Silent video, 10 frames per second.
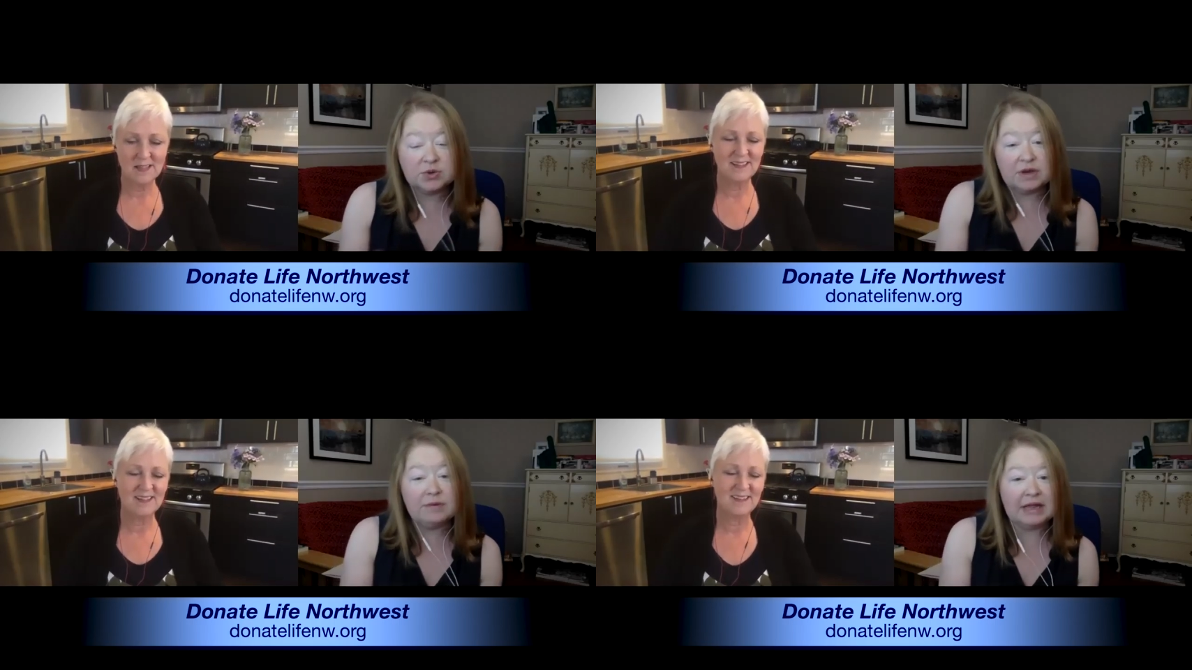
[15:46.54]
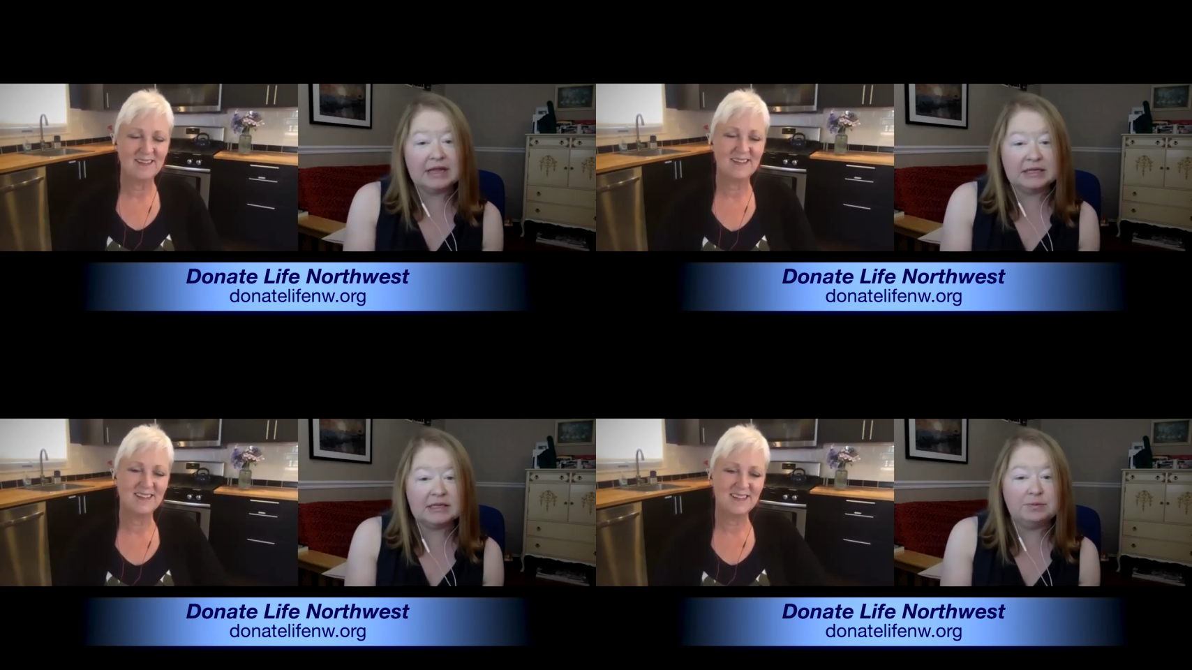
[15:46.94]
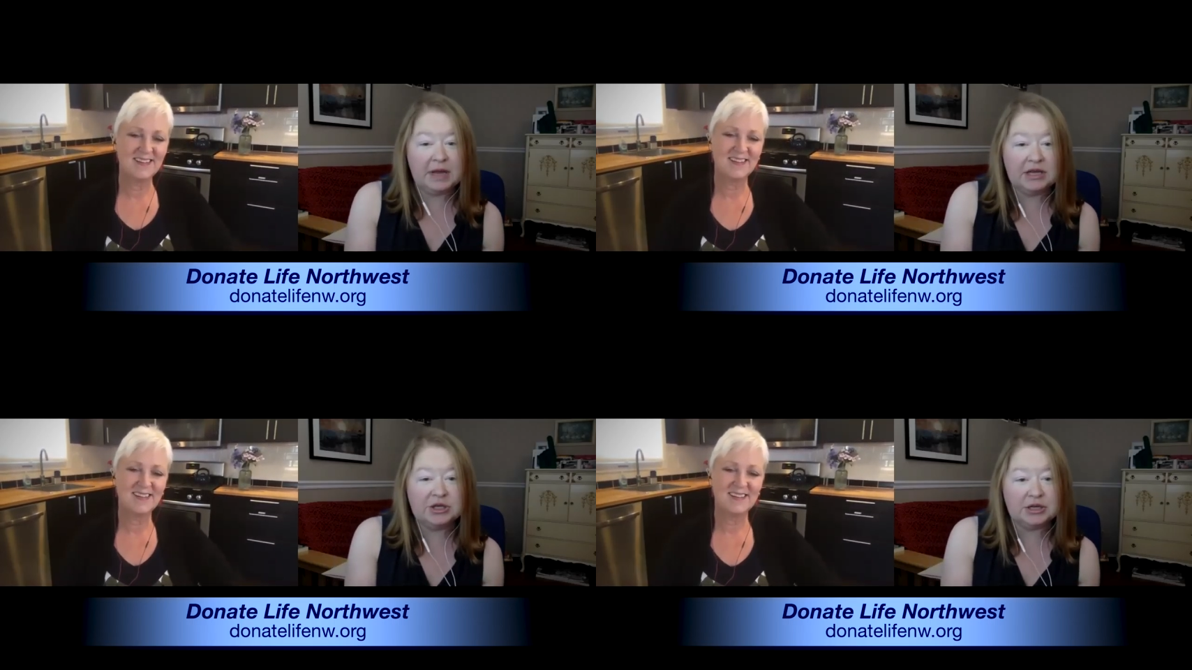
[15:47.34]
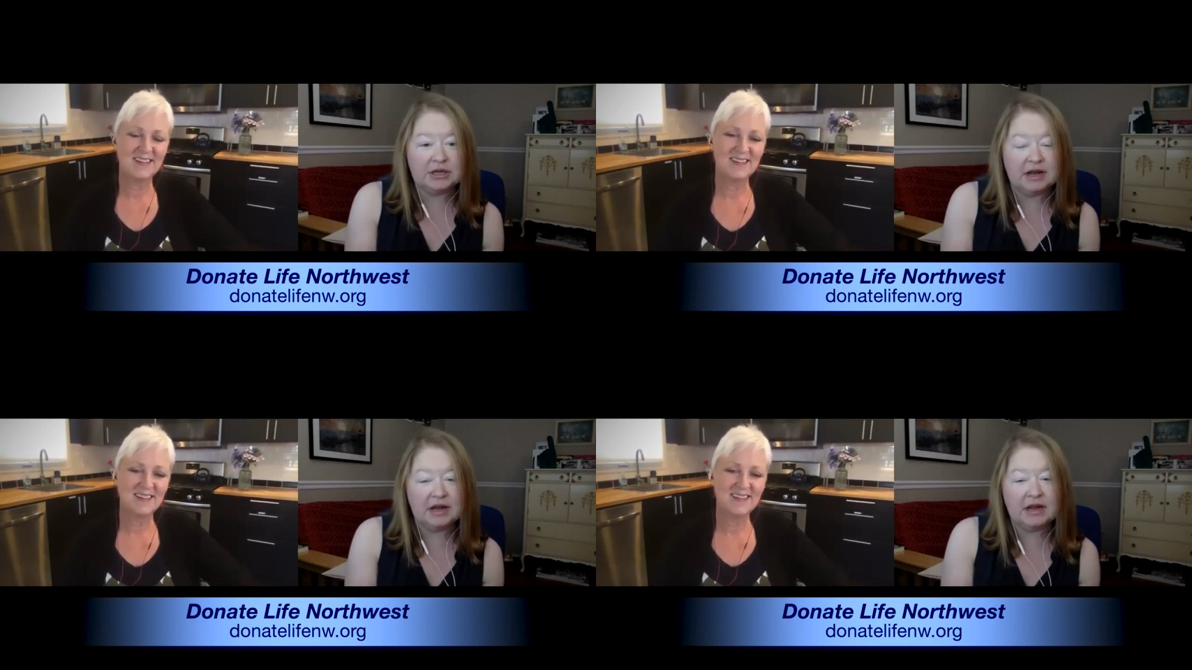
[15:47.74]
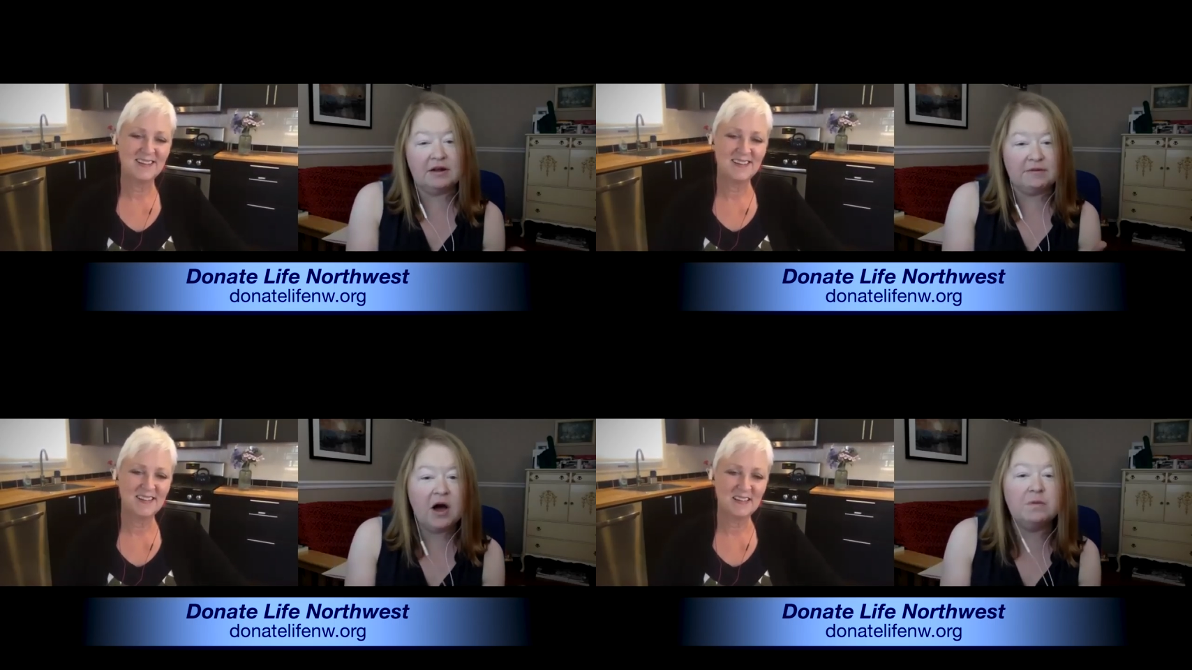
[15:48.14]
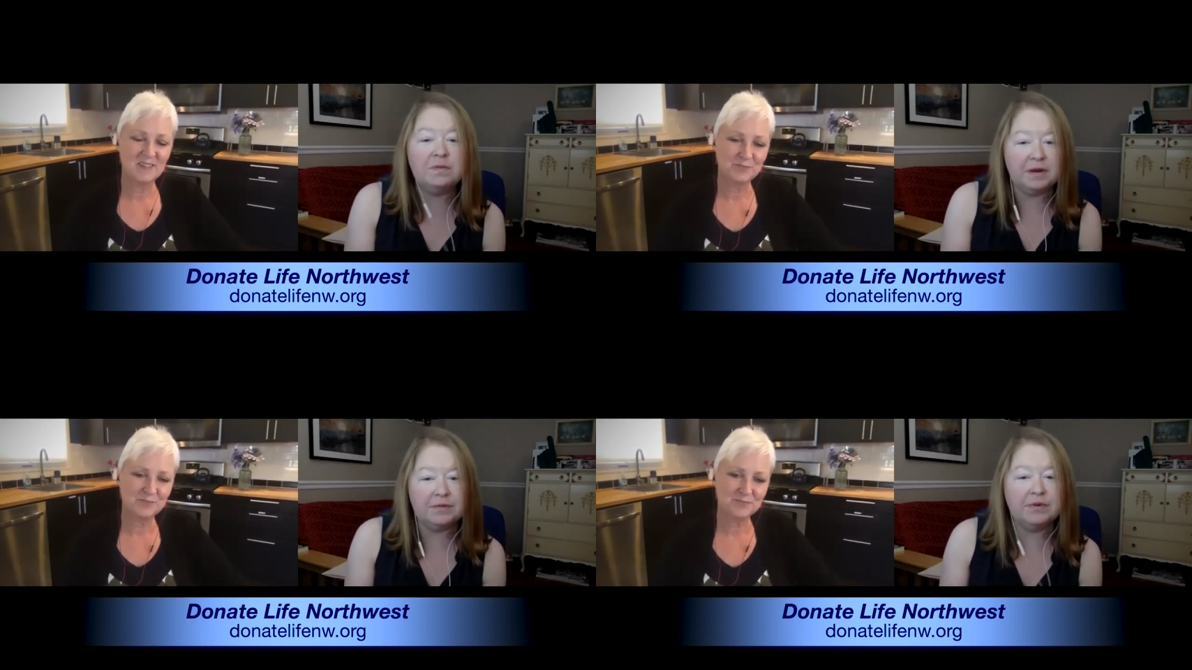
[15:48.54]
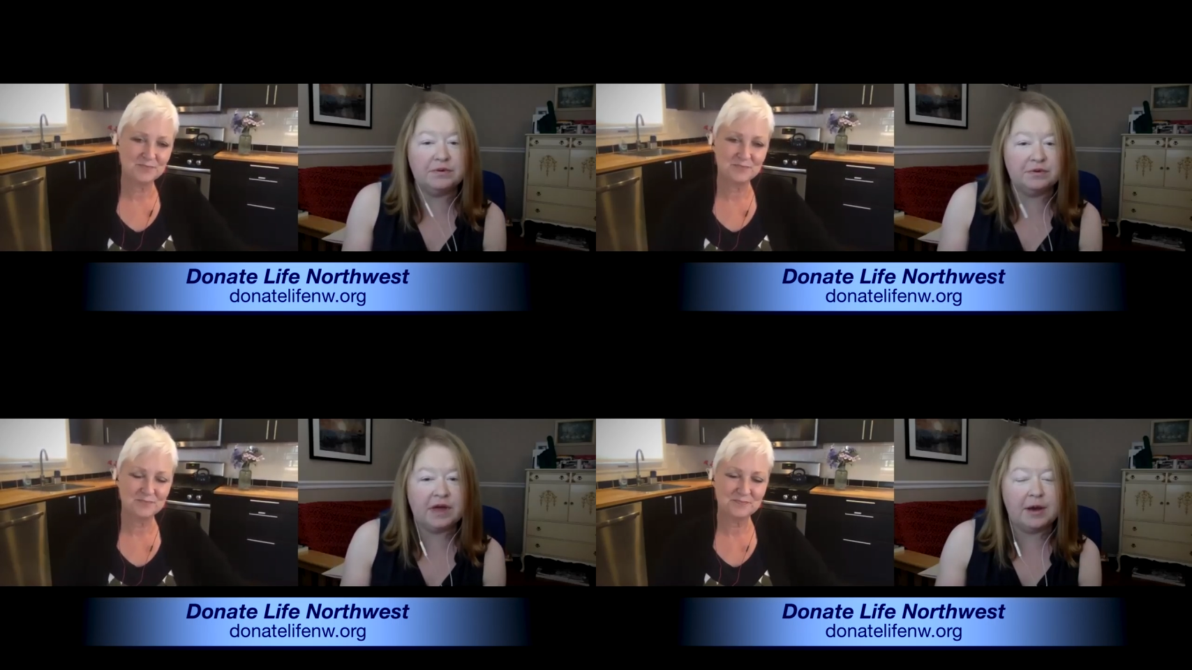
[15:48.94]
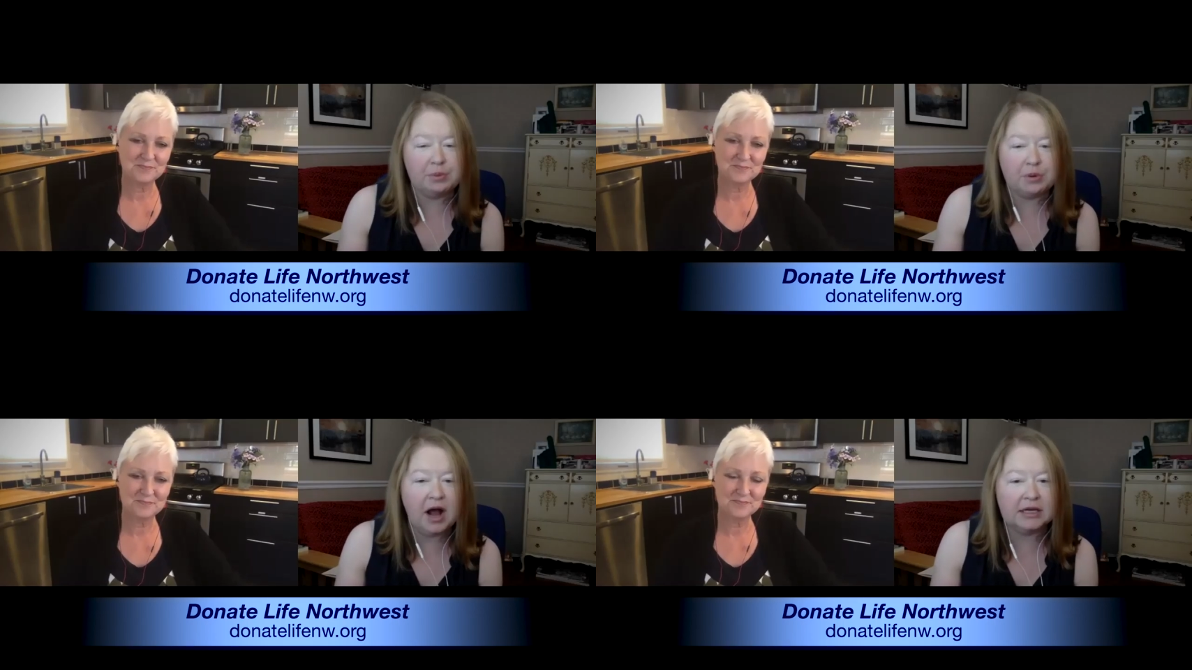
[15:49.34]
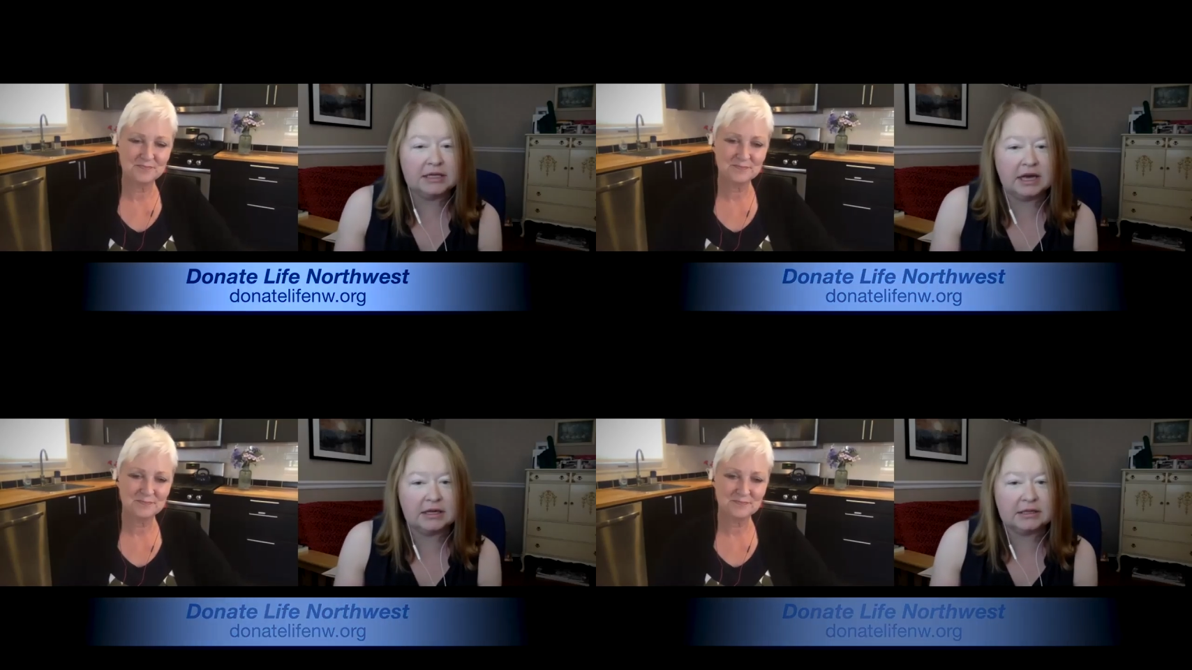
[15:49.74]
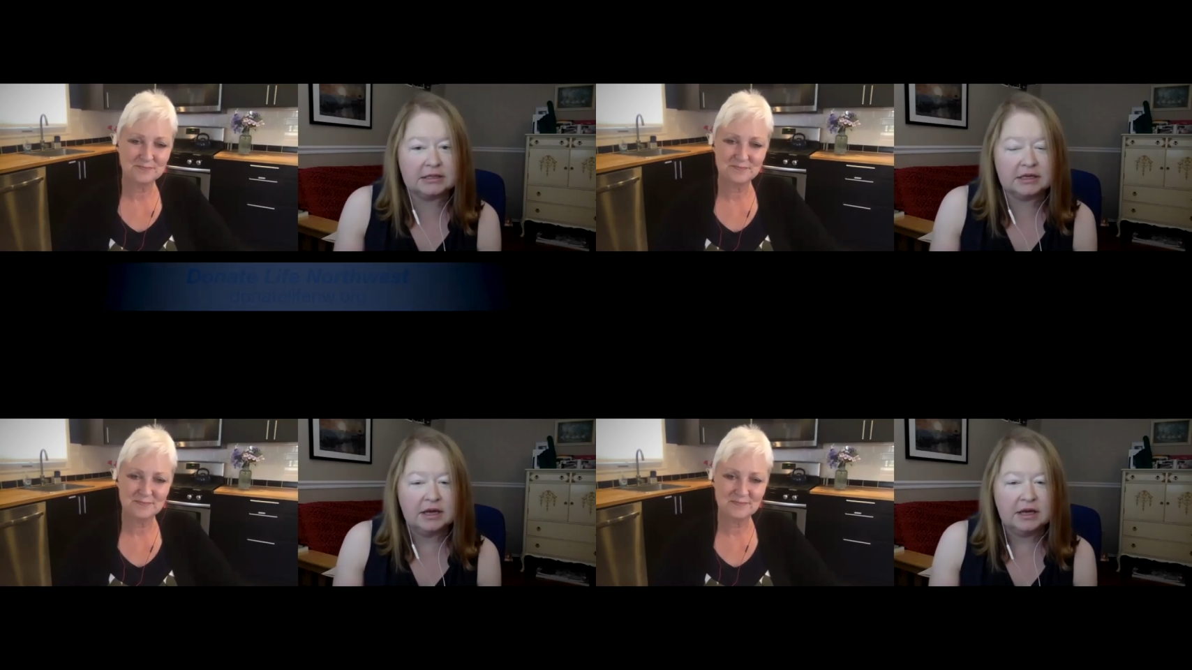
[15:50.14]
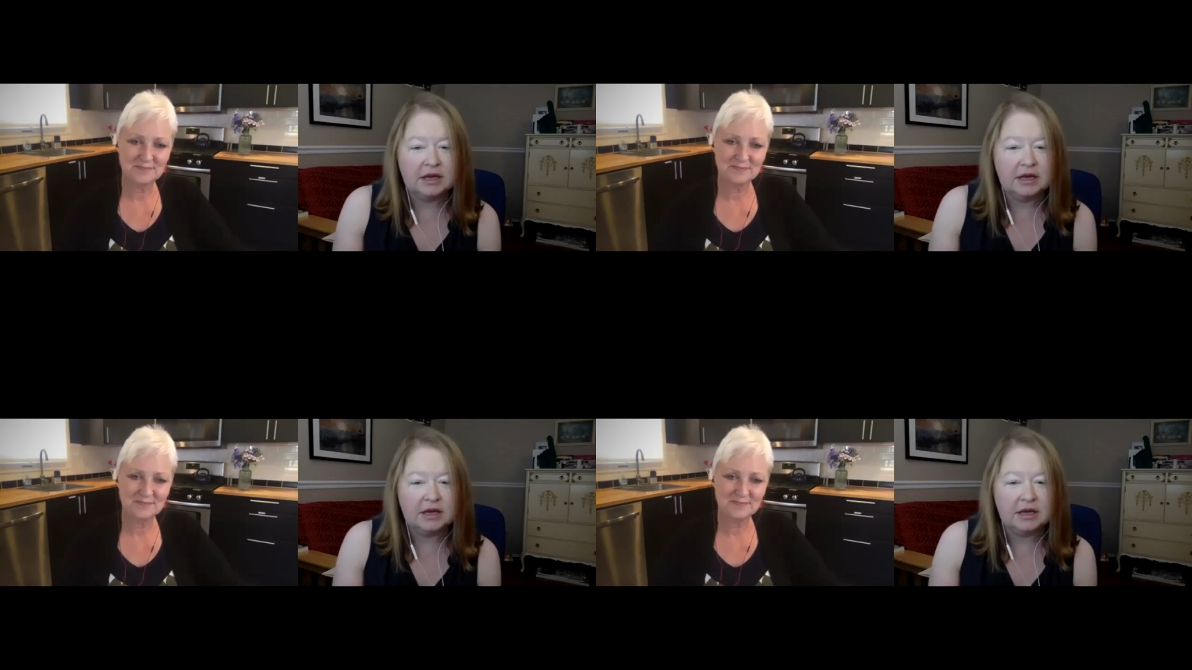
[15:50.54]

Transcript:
Speaker 1: to a waitlisted patient and kind of help them through that process.